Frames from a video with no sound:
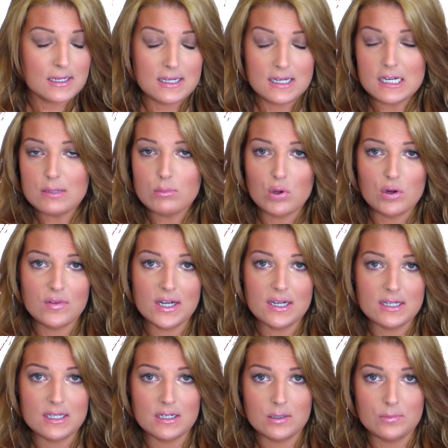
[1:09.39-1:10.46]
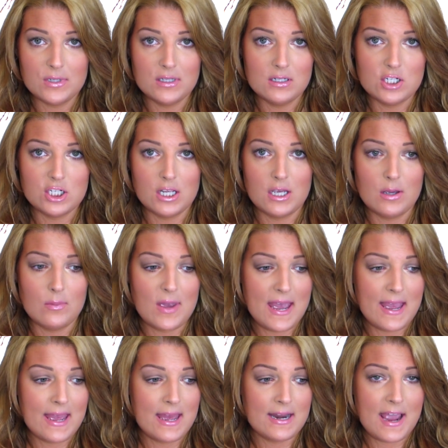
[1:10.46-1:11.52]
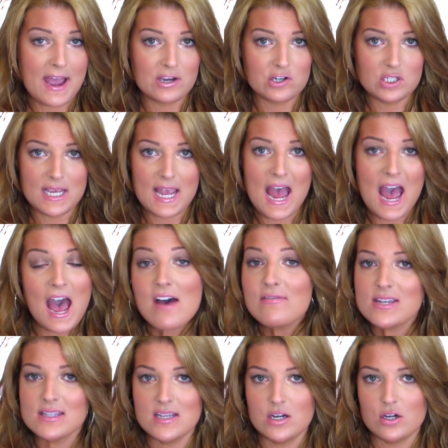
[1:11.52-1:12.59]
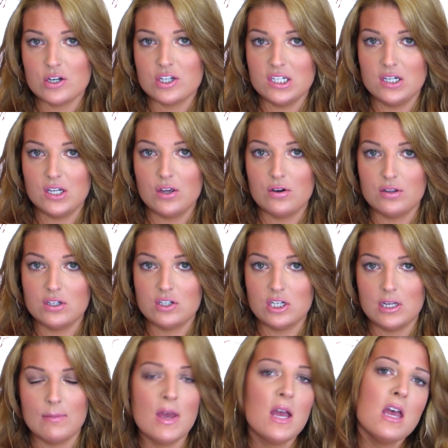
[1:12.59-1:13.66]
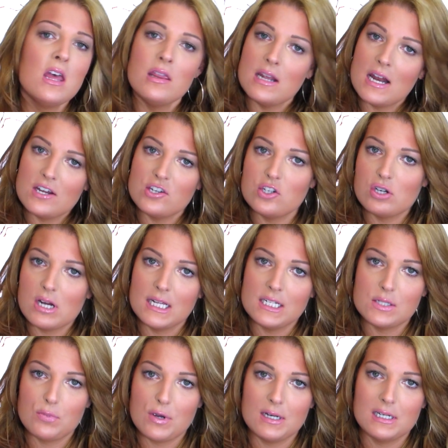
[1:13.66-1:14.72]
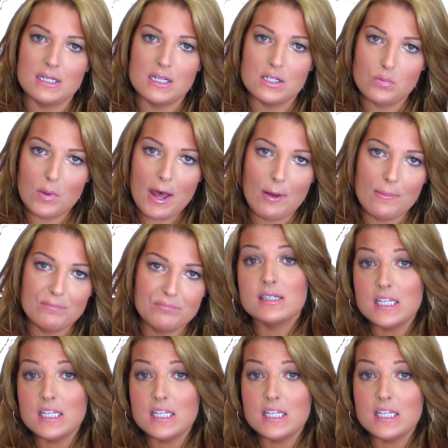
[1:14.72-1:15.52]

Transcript: getting motivated to get up in the gym and actually having the energy to go to the gym, that I should try this product as well.